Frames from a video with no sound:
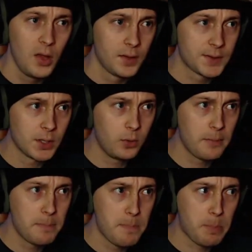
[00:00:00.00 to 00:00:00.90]
So,
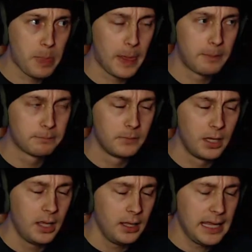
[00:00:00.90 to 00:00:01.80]

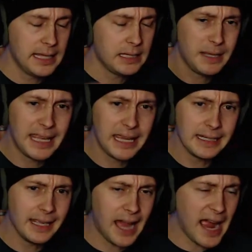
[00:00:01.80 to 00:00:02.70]
in the
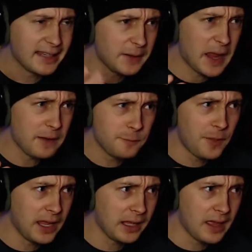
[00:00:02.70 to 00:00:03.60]
beginning, I did
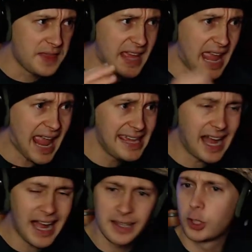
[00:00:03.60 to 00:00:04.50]
everything the
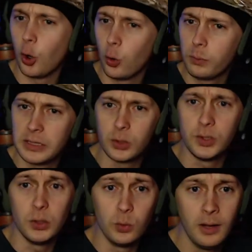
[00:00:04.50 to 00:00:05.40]
AI told me to
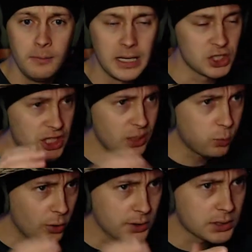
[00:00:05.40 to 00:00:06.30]
do. She
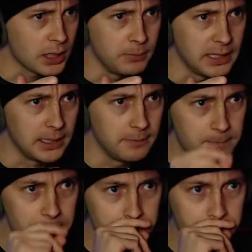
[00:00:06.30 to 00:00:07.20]
wanted me.
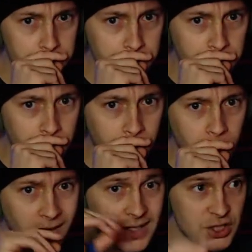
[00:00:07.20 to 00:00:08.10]

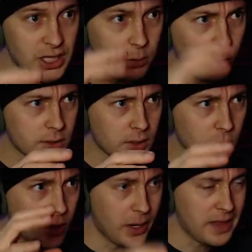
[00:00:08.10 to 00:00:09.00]
She wanted to
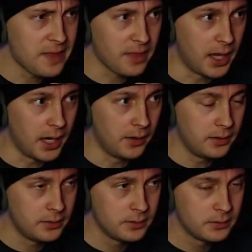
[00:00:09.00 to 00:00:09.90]
go in there.